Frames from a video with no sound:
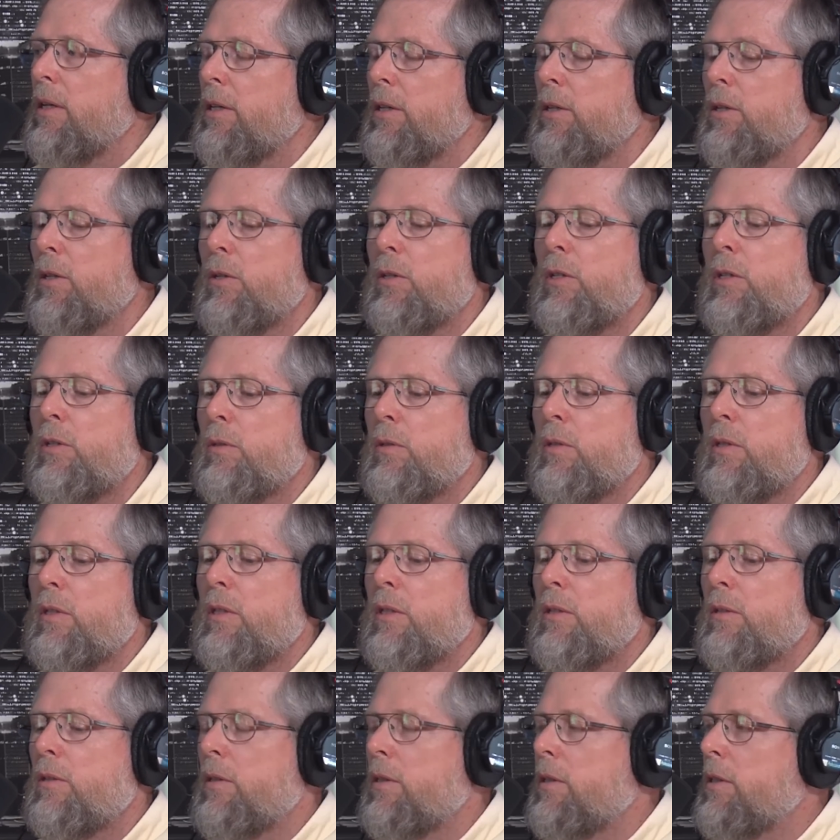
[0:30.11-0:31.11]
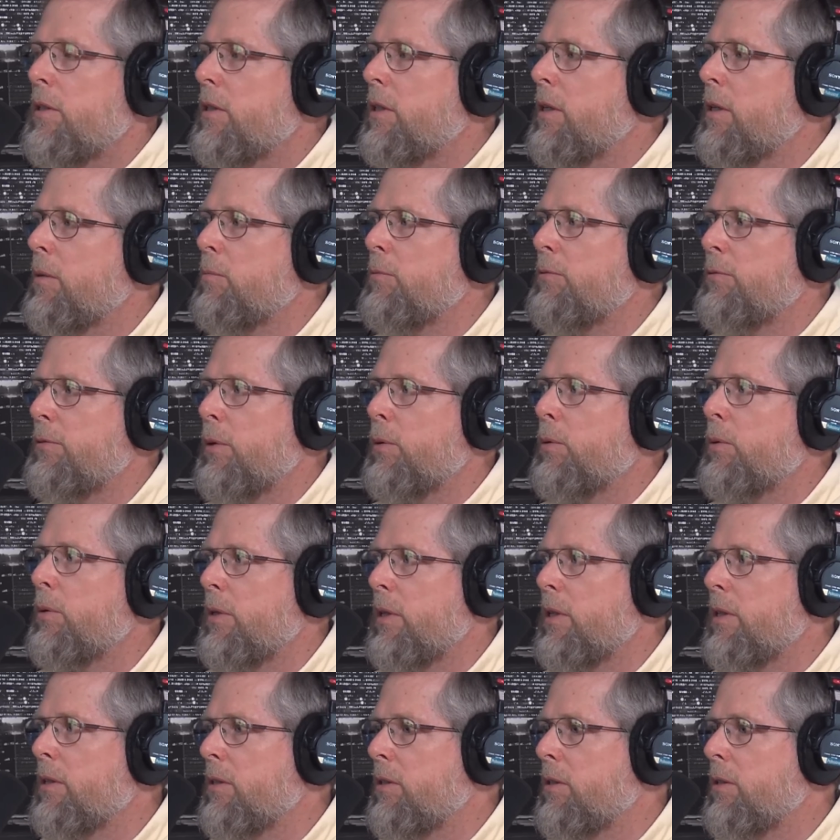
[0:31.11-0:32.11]
you know, you, you, you come
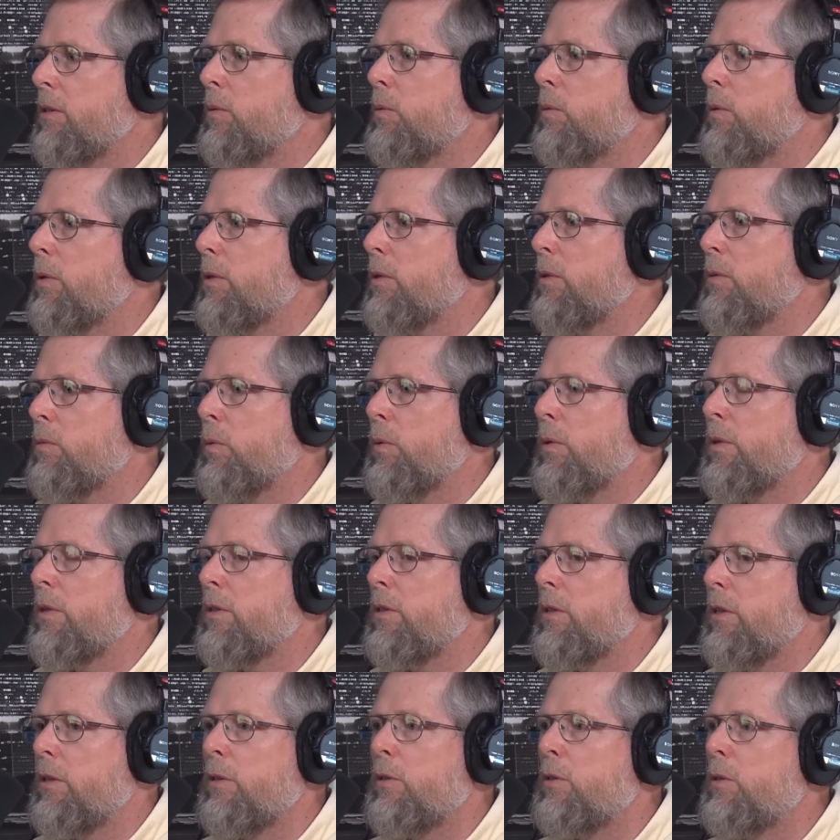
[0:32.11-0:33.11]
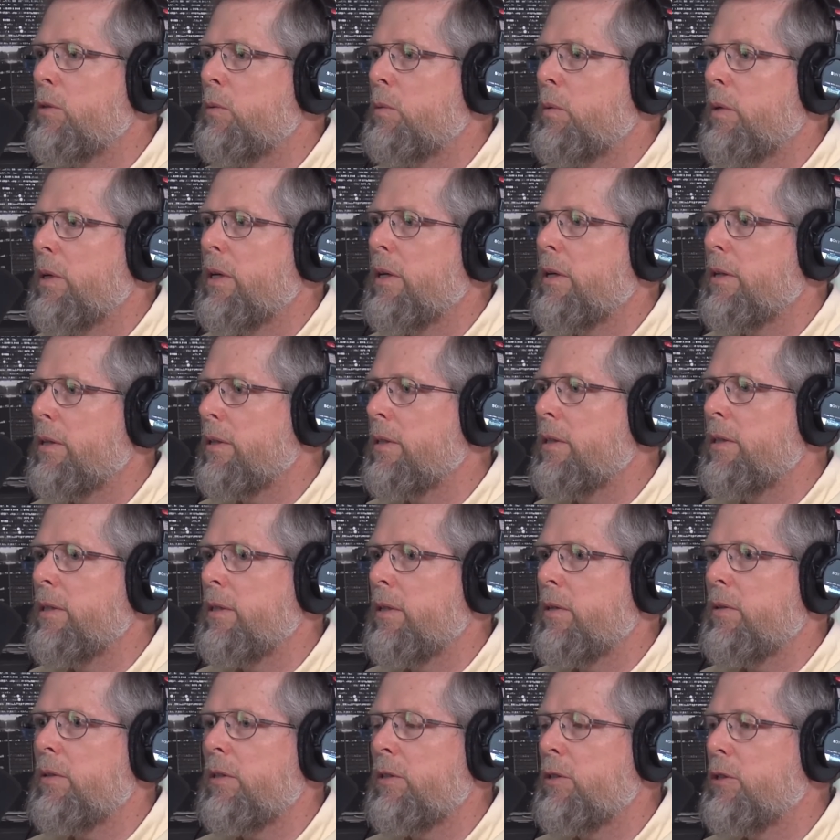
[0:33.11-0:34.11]
forward into World War II where, you
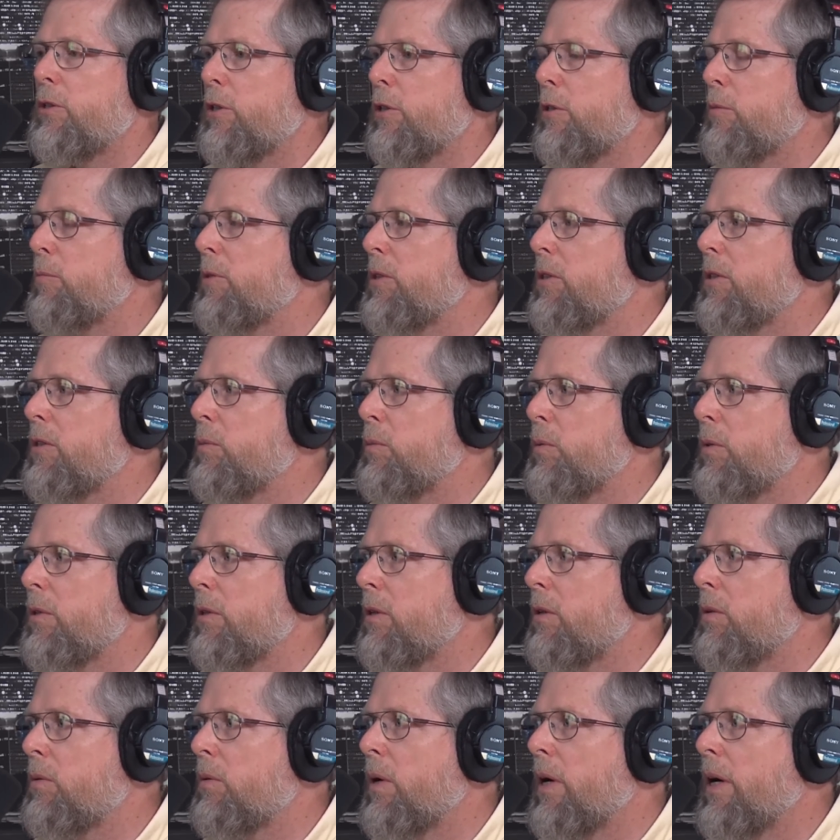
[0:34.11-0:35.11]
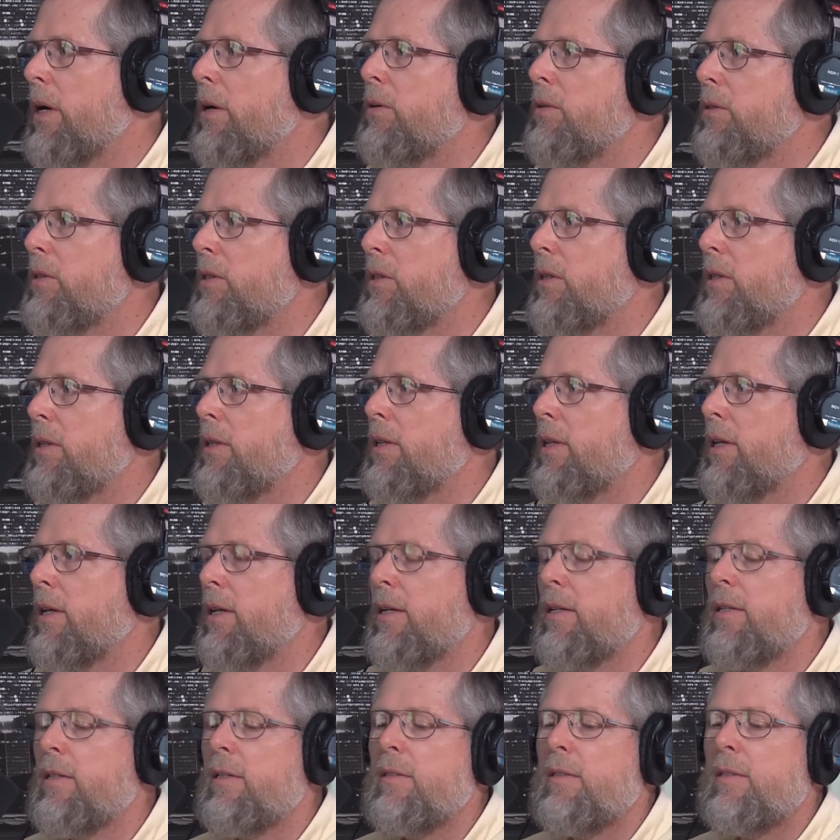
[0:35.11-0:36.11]
know, the Germans were Krauts and
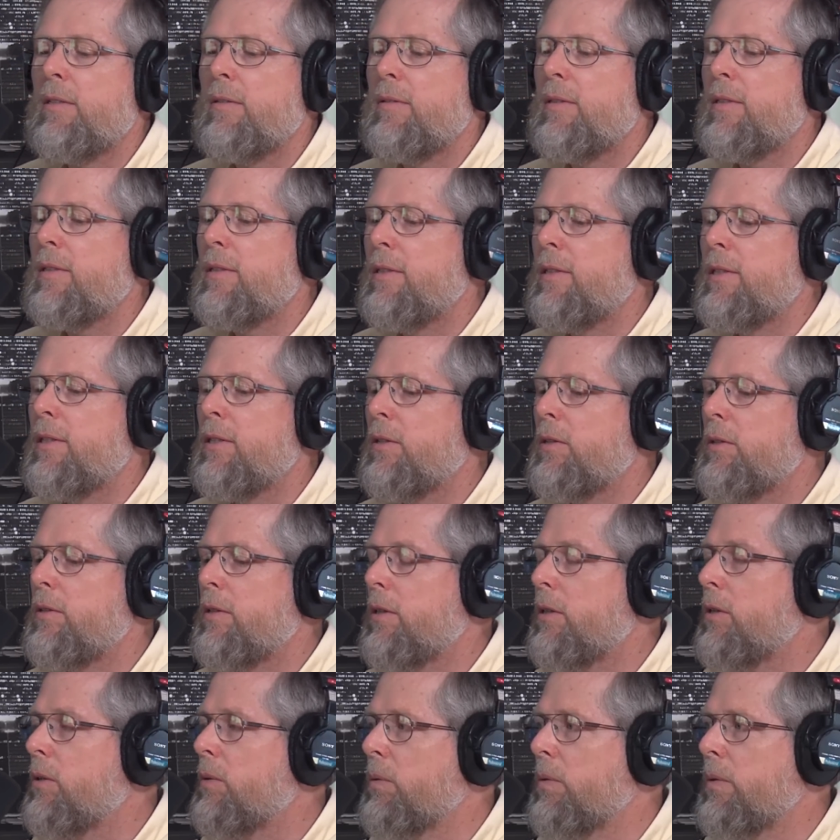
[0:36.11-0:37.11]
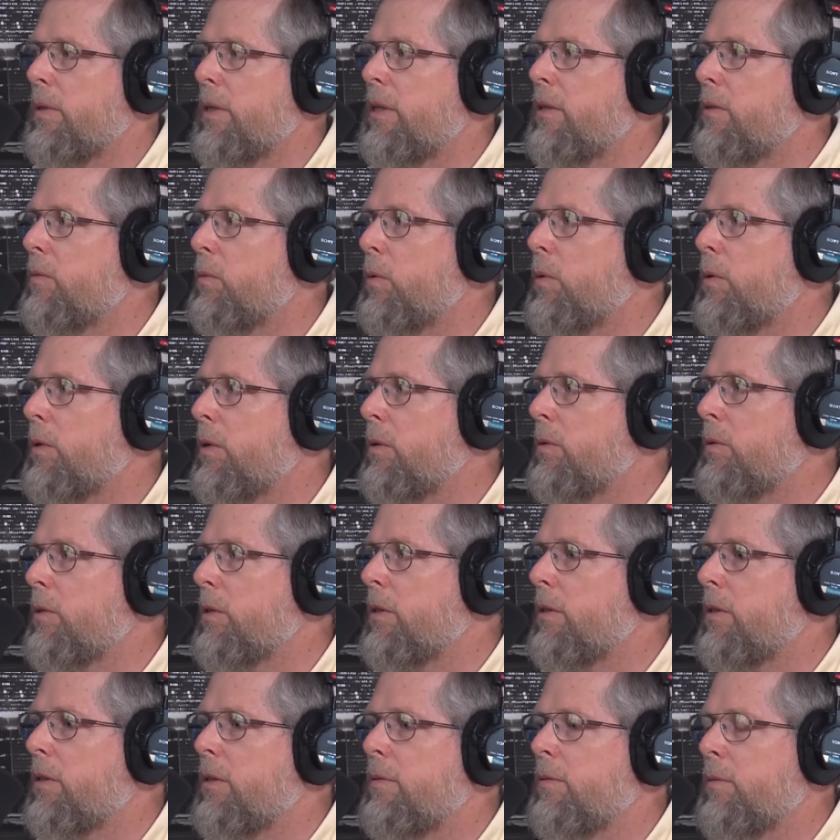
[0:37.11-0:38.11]
then, you know, the Korean War where
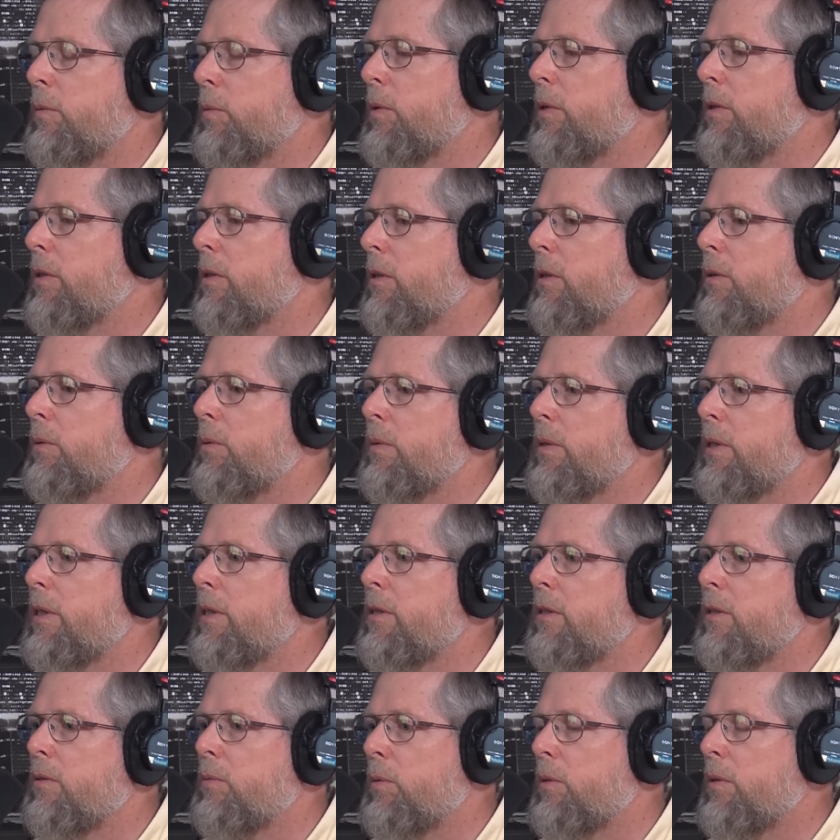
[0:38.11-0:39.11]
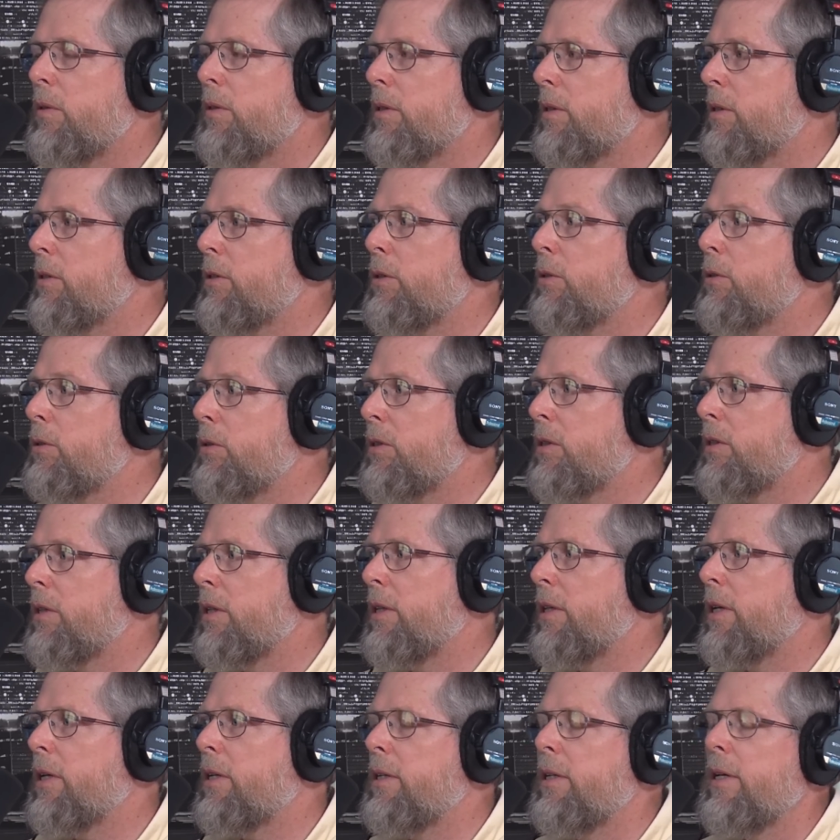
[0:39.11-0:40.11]
the, where the Koreans were the Gooks
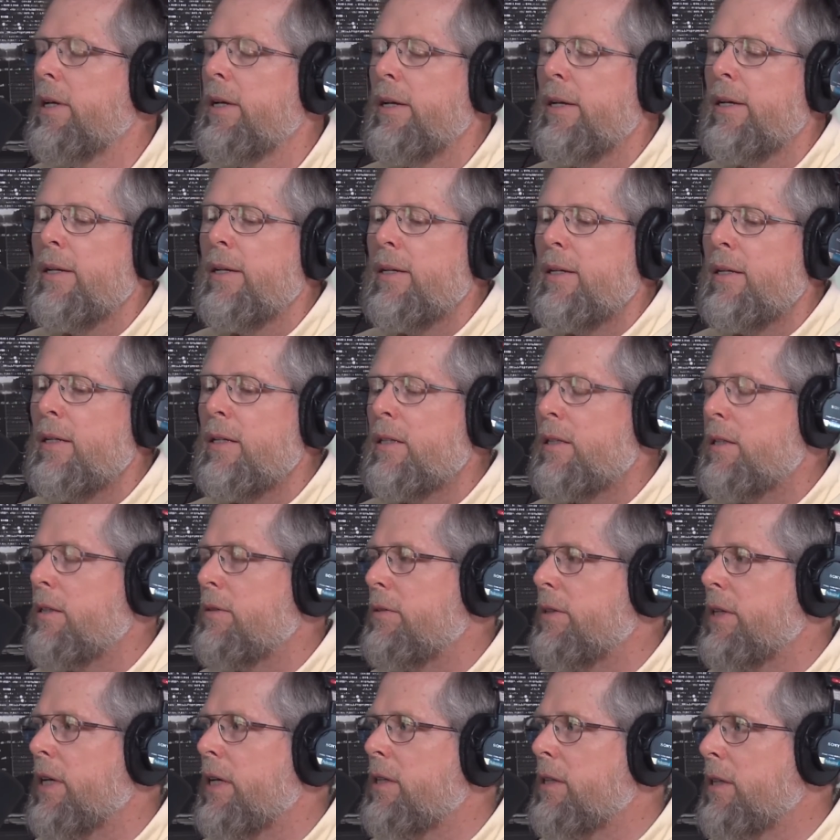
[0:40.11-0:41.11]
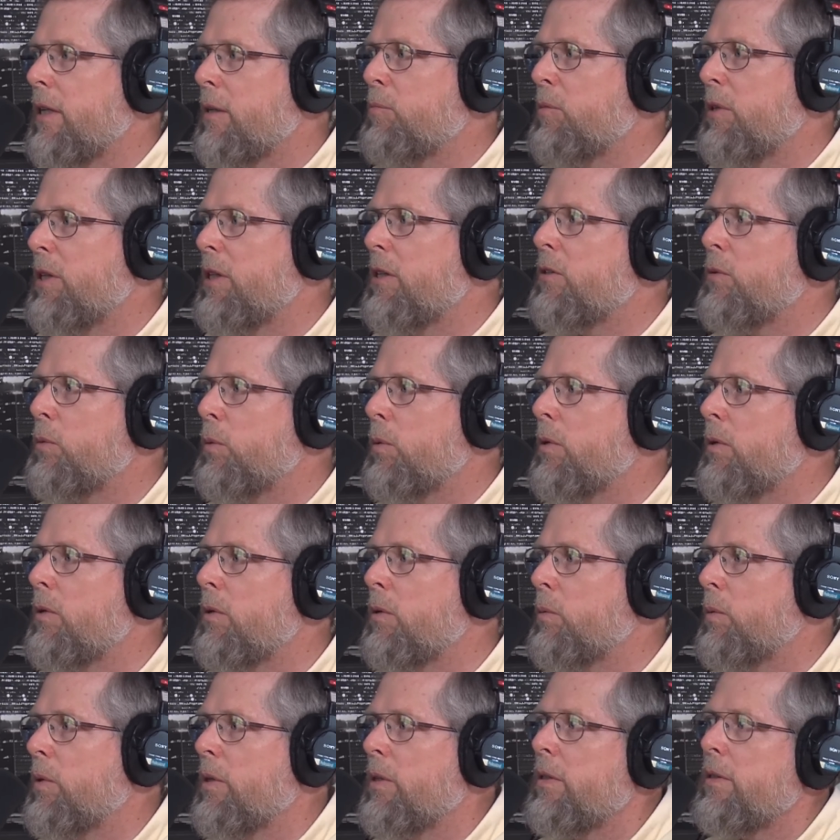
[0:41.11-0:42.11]
and then into the Vietnamese
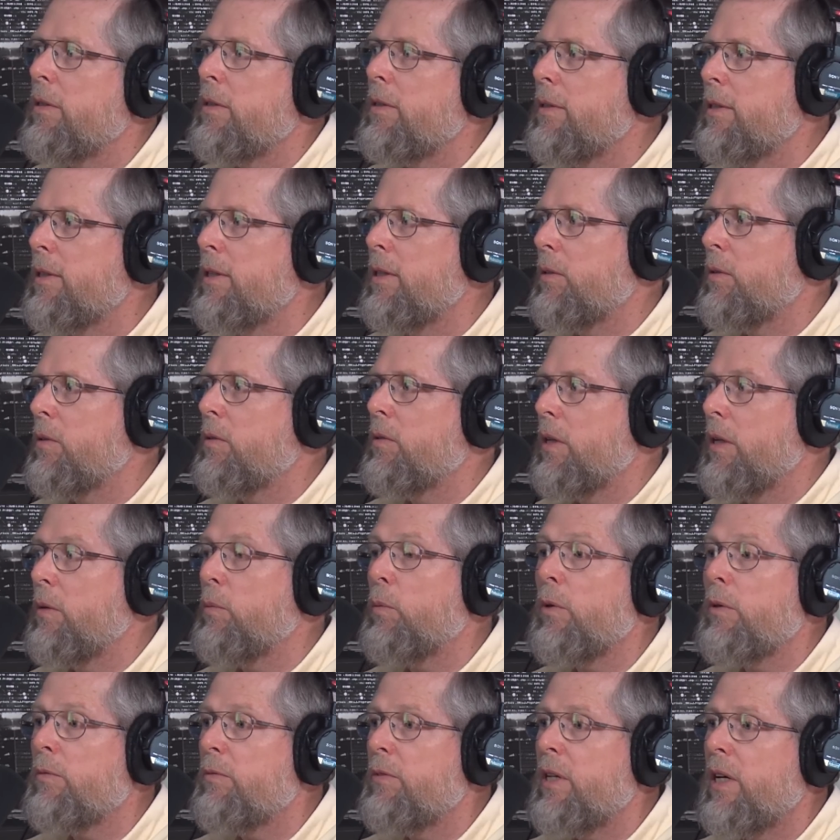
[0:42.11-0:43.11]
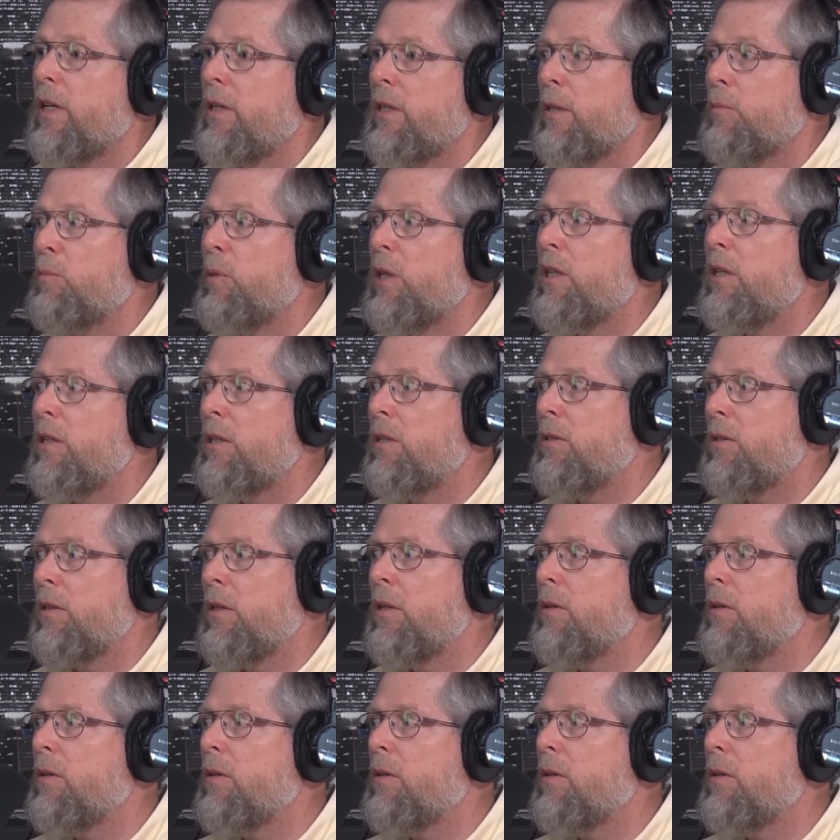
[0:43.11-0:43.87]
War where, the, you know, they weren't Vietnamese.